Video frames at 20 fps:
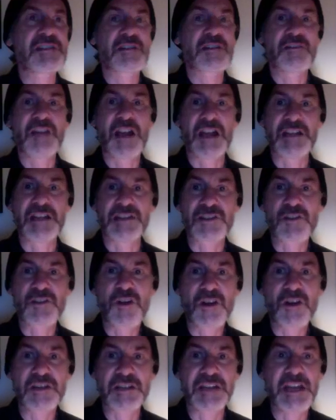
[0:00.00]
eyes
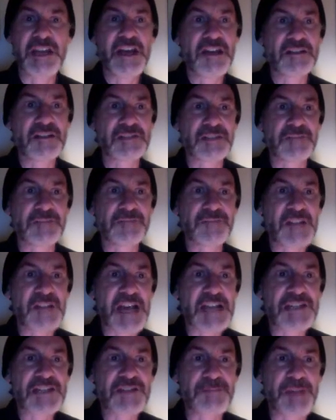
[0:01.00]
caught and held and
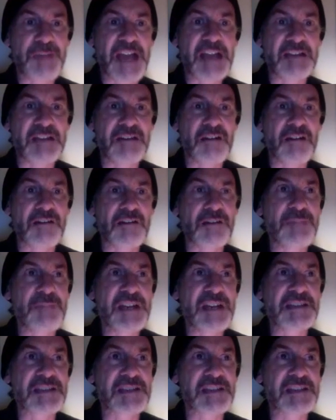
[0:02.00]
flashed back our
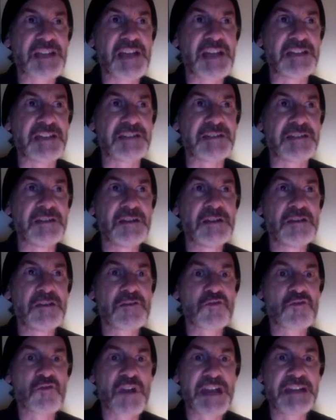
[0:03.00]
immense light,
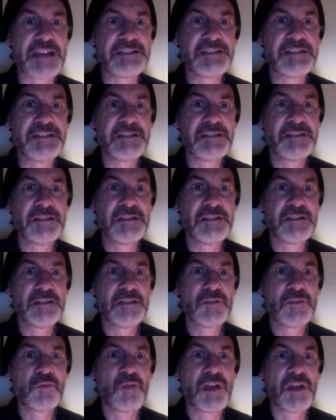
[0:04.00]
red,
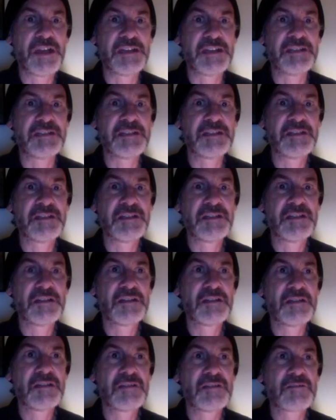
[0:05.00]
white,
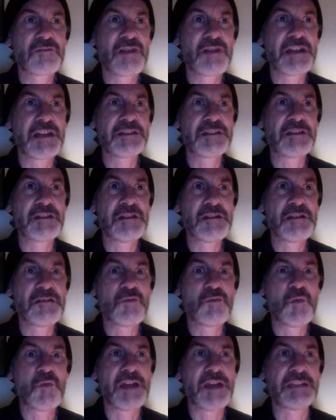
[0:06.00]

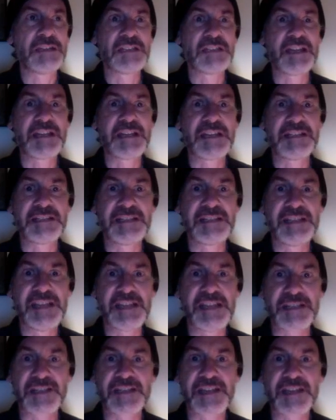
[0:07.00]
like a
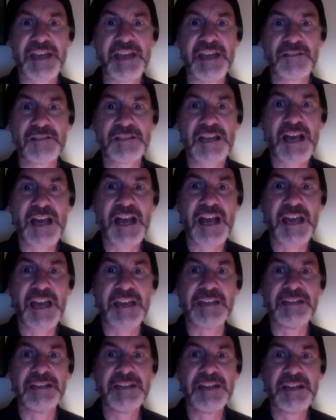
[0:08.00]
disk held
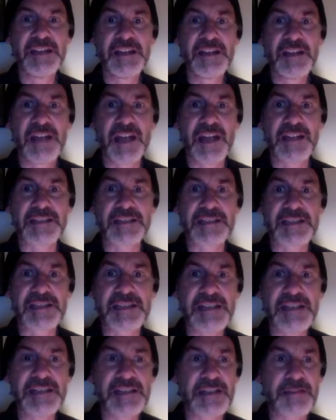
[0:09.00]
high and
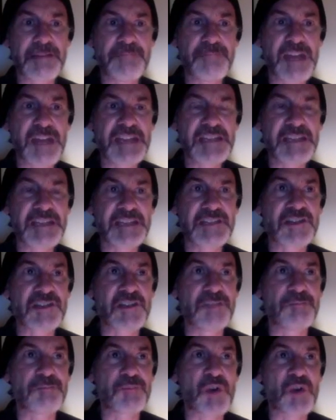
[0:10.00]
sending a message
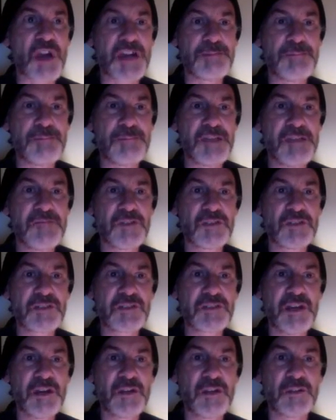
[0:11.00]
in primeval
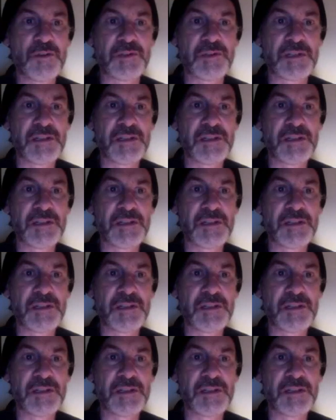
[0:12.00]
code.